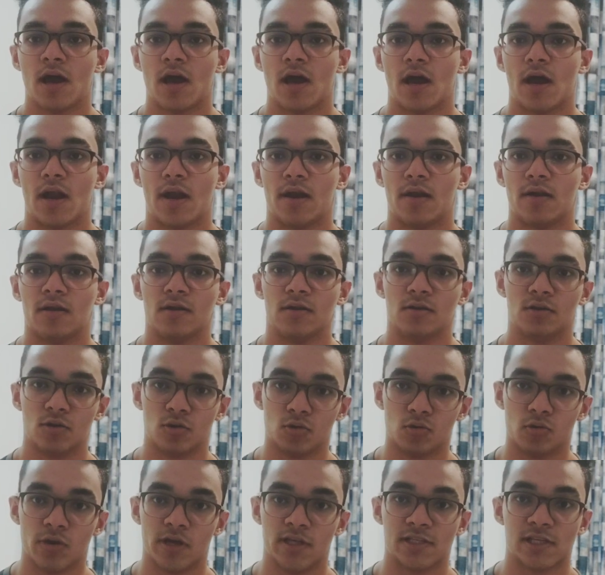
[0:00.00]
and
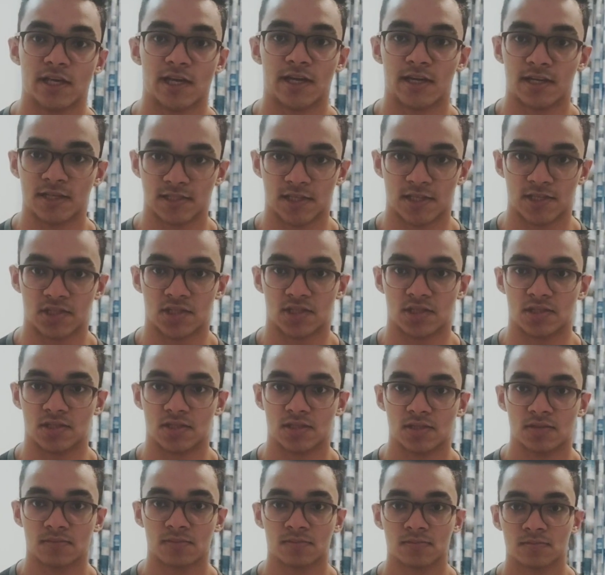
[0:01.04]
2 HIIT
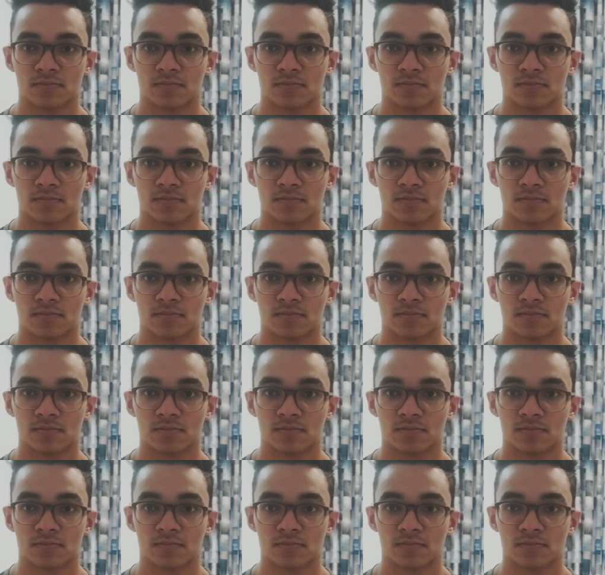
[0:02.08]
sessions.